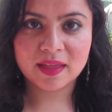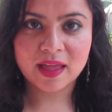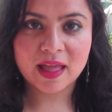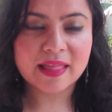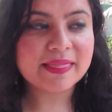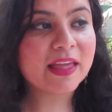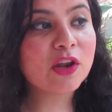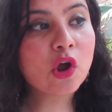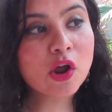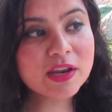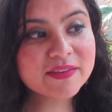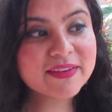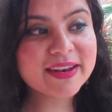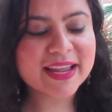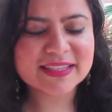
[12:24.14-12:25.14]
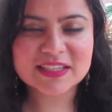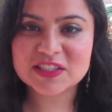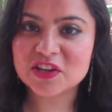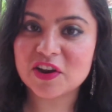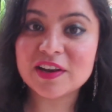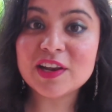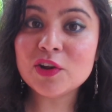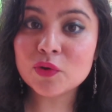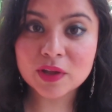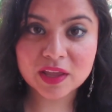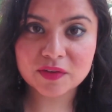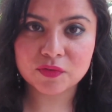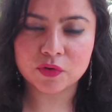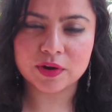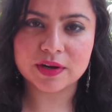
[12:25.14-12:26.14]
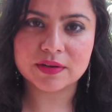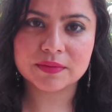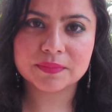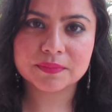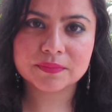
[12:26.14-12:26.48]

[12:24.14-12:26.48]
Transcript: And they're not even necessarily looking for it.